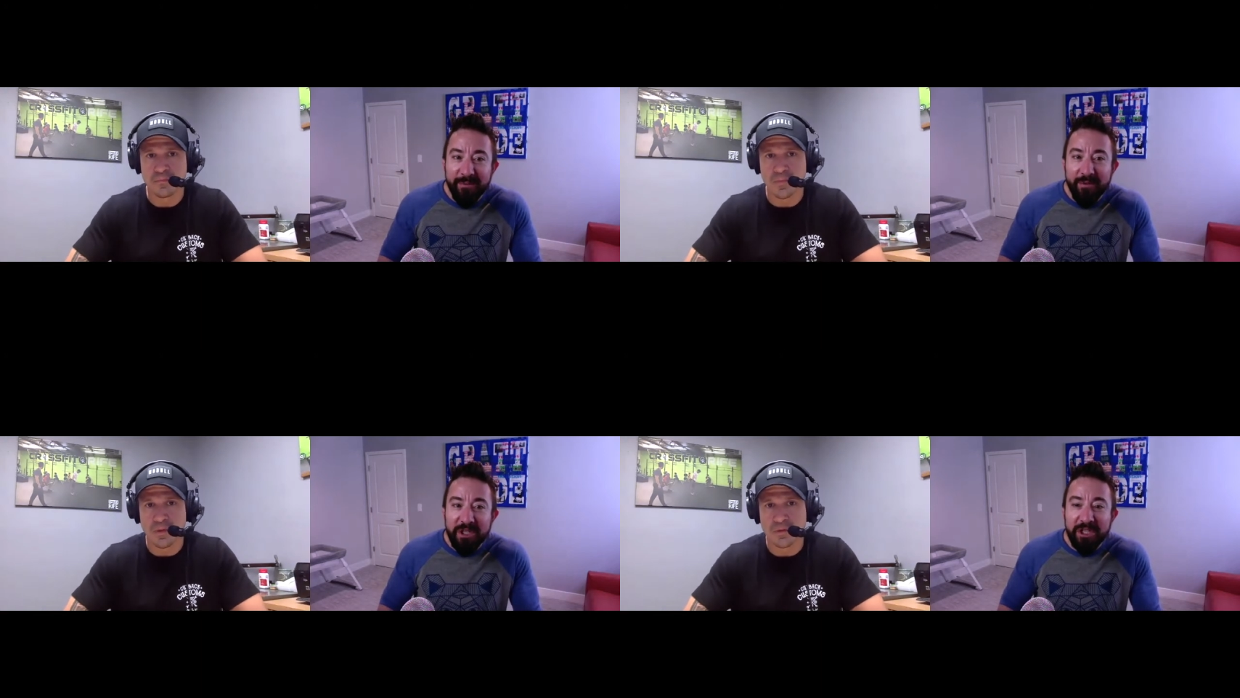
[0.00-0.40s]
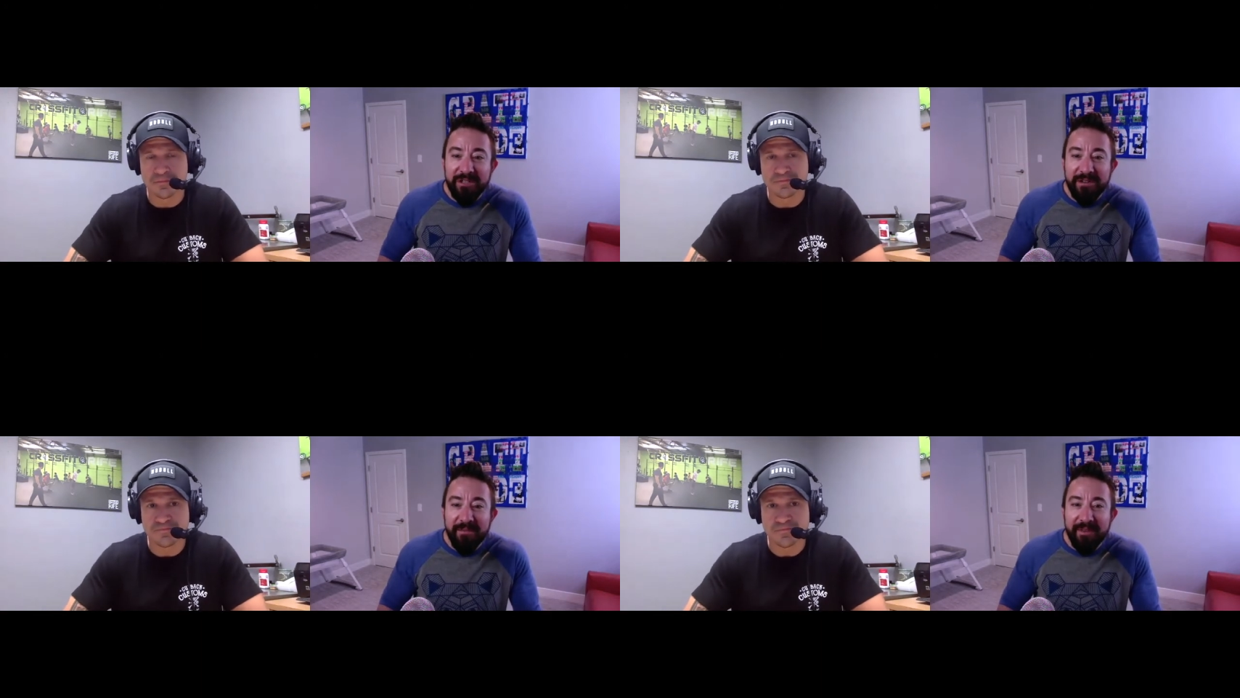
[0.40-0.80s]

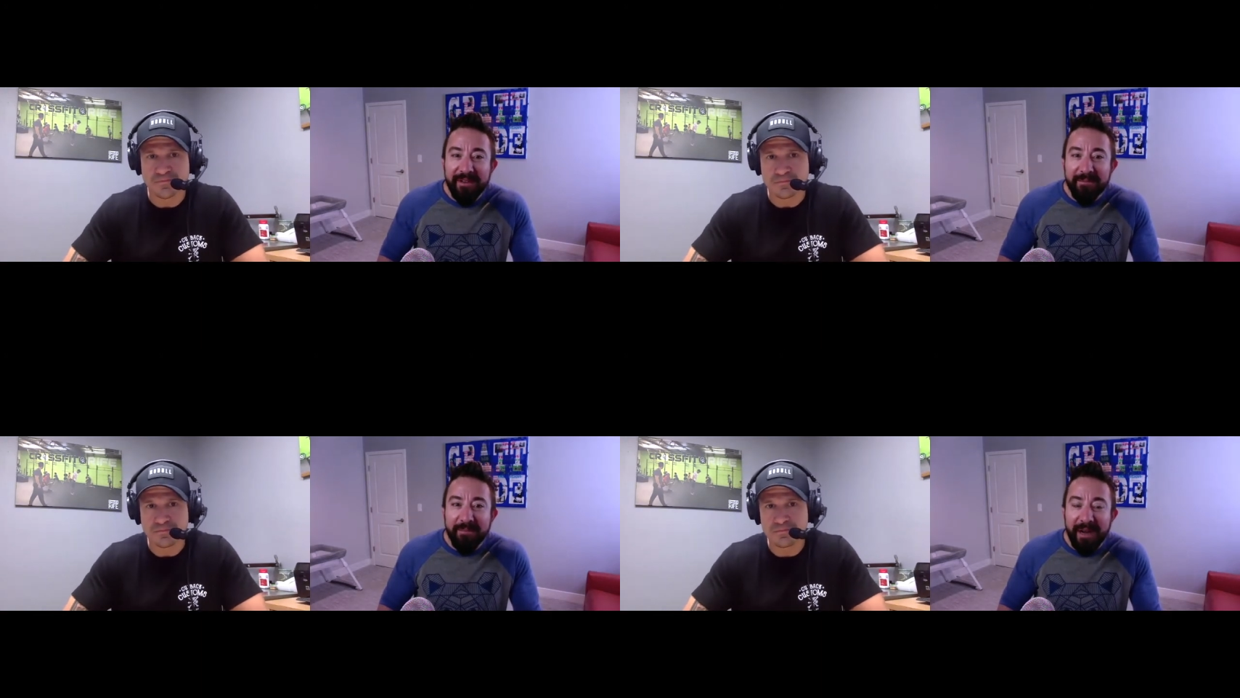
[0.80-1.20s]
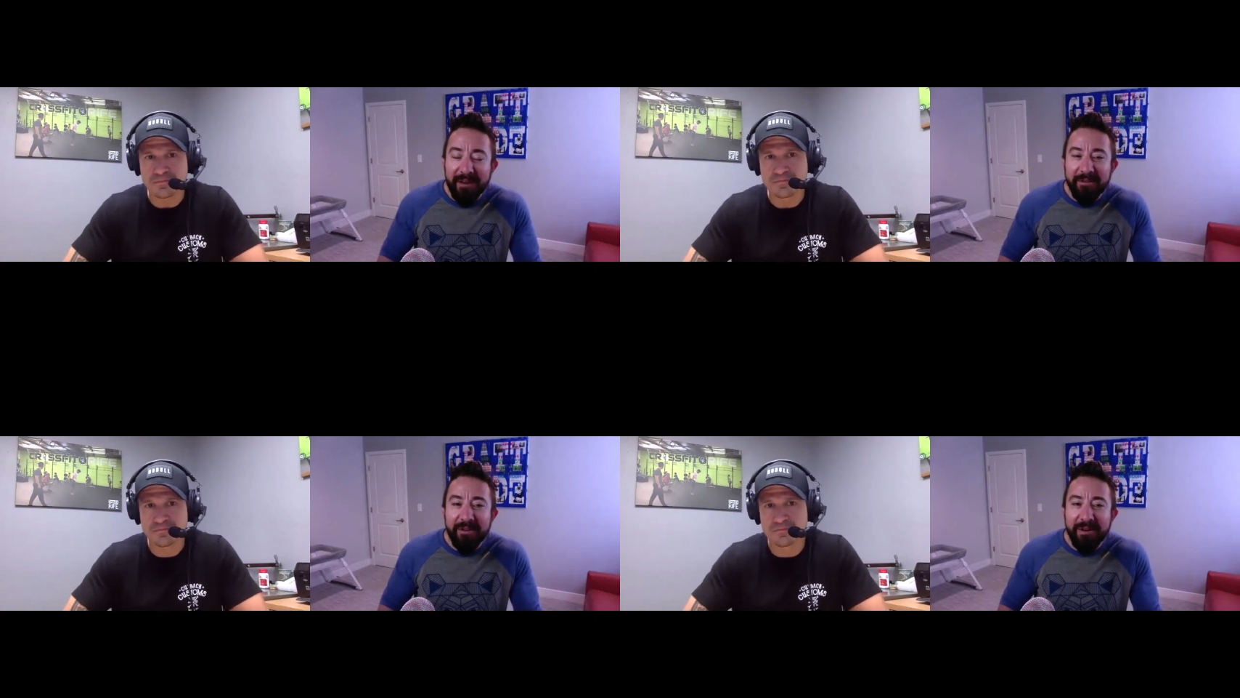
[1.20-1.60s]
Speaker 1: which
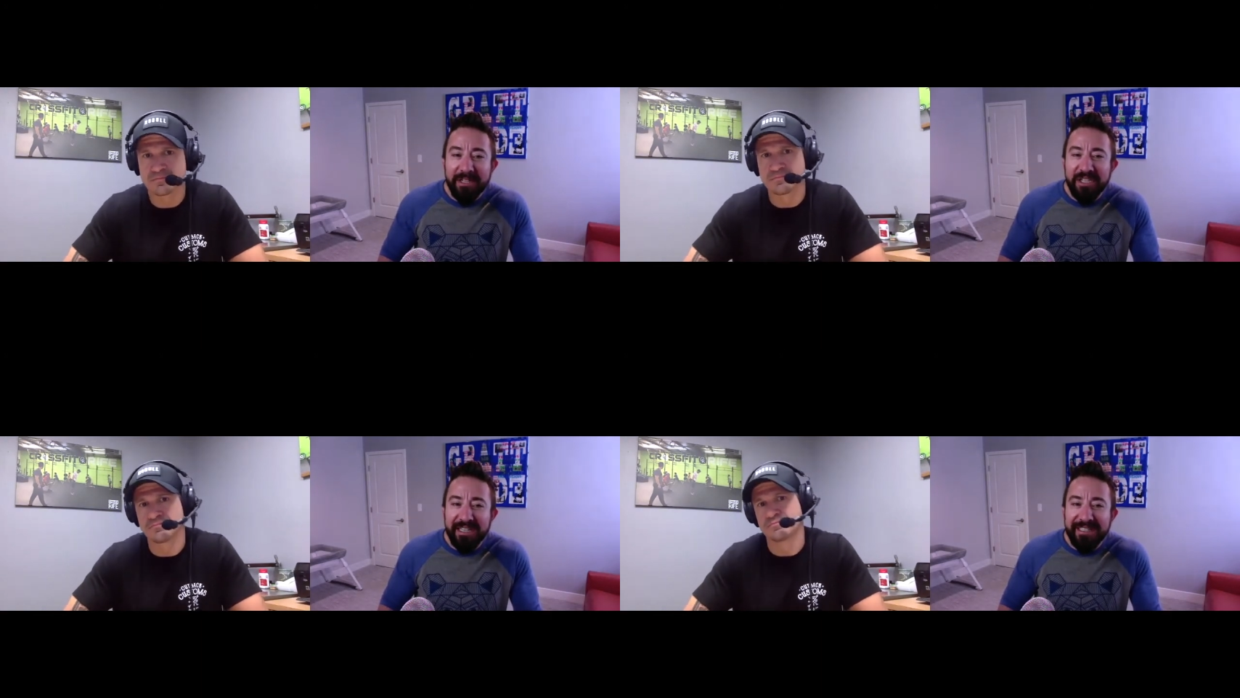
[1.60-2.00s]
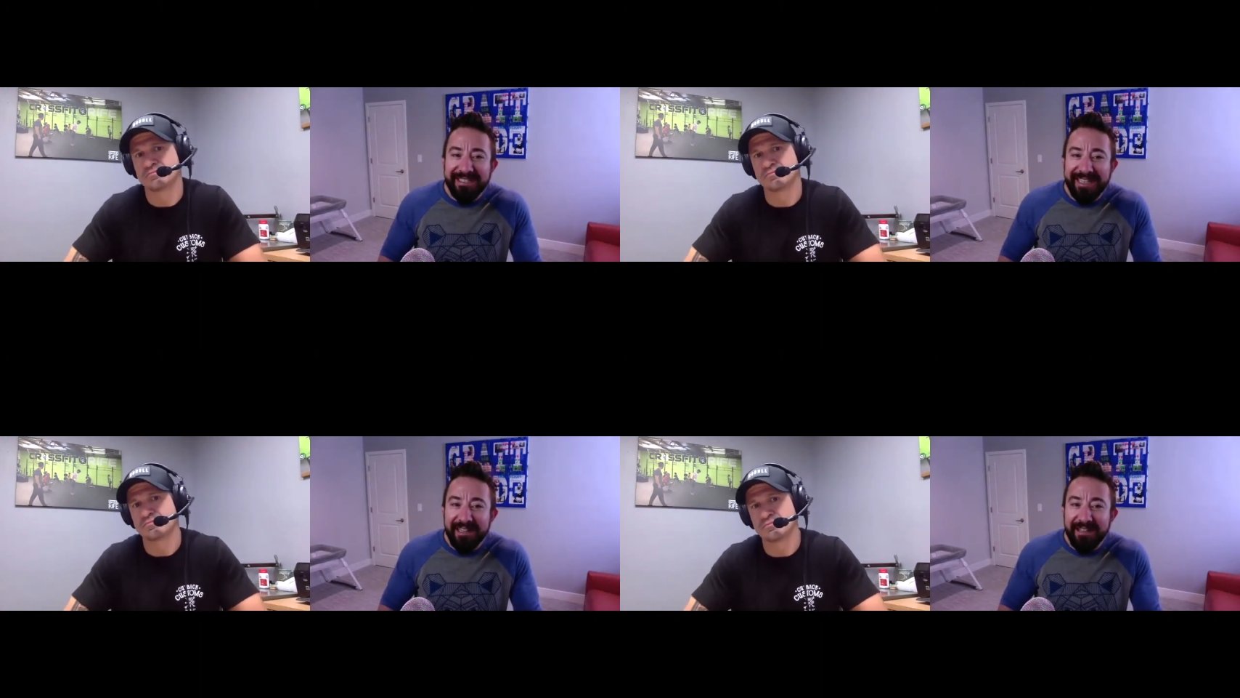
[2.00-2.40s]
I don't know. I should ask
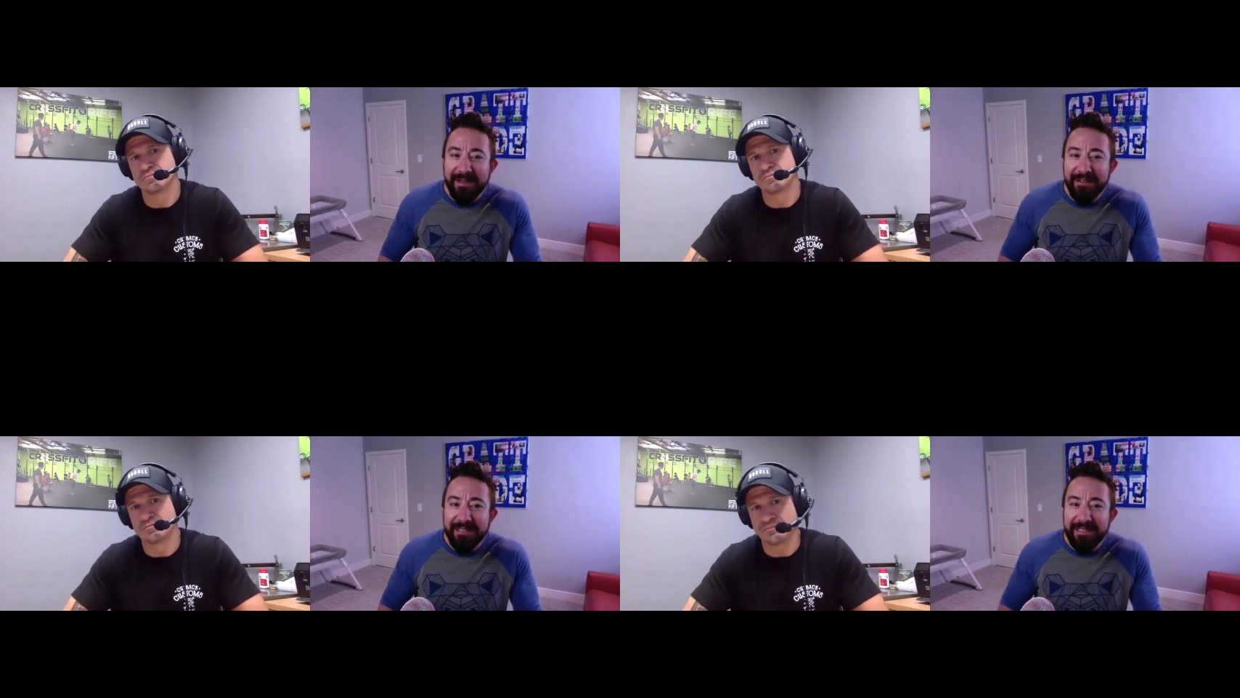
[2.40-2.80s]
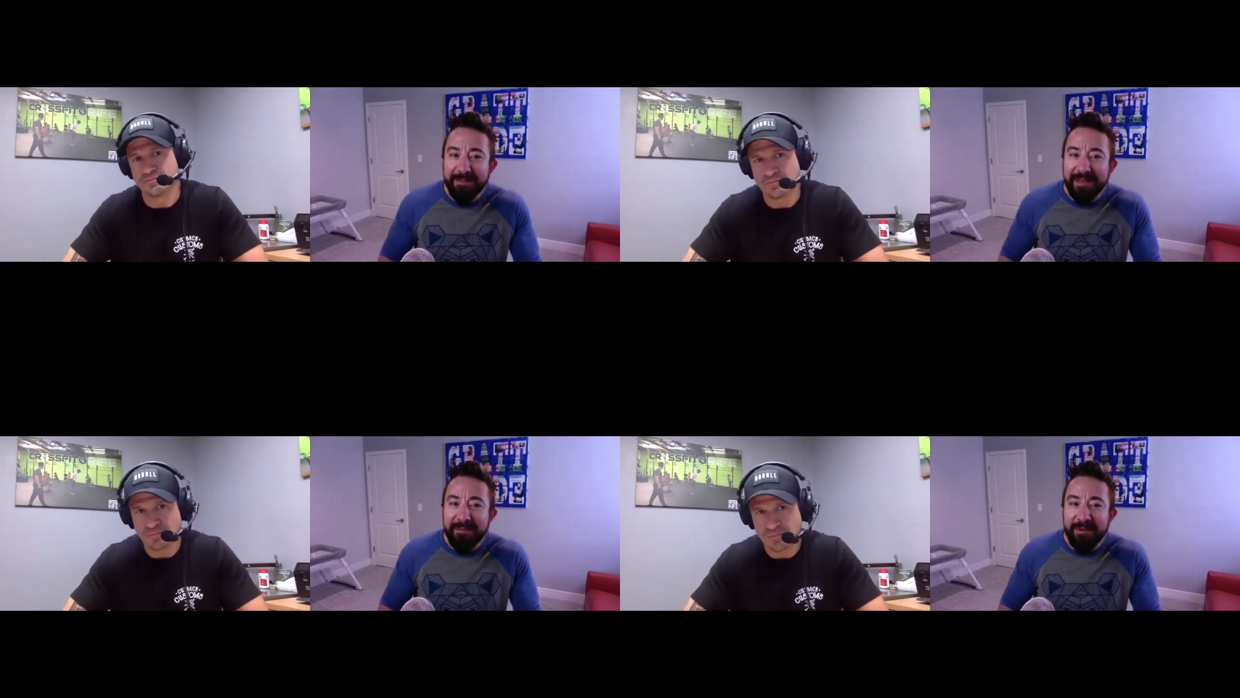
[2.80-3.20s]
Dale about this,
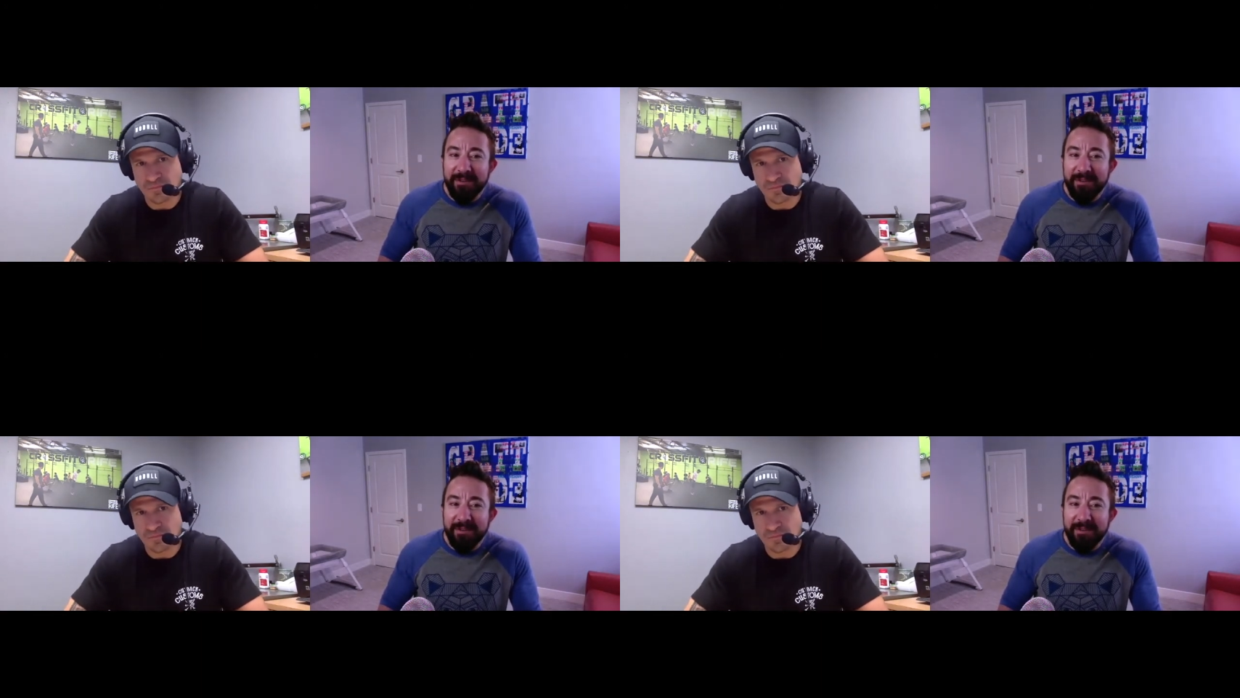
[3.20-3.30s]
but I'm